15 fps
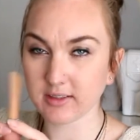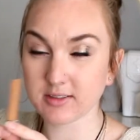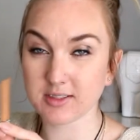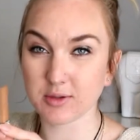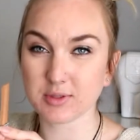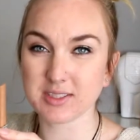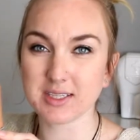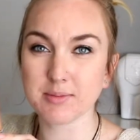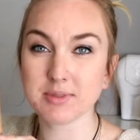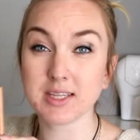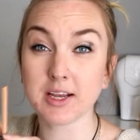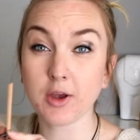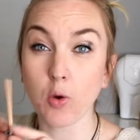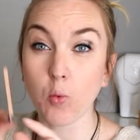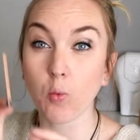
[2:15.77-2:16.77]
so it seems
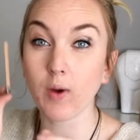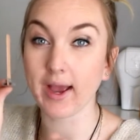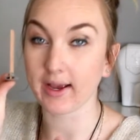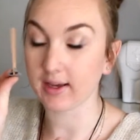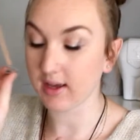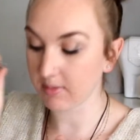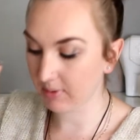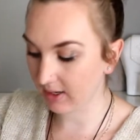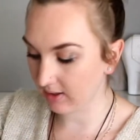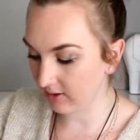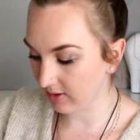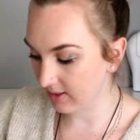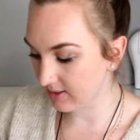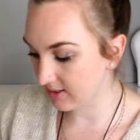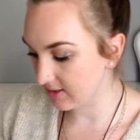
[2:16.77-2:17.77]
like a wick. I bet
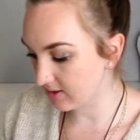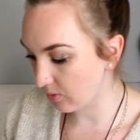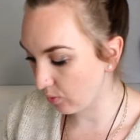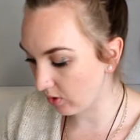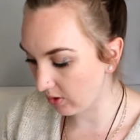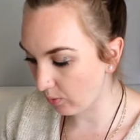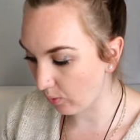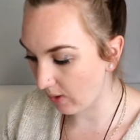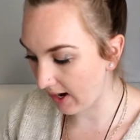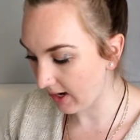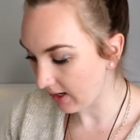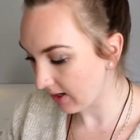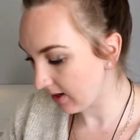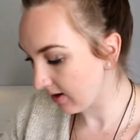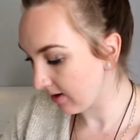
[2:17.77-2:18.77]
you this is a wood wick.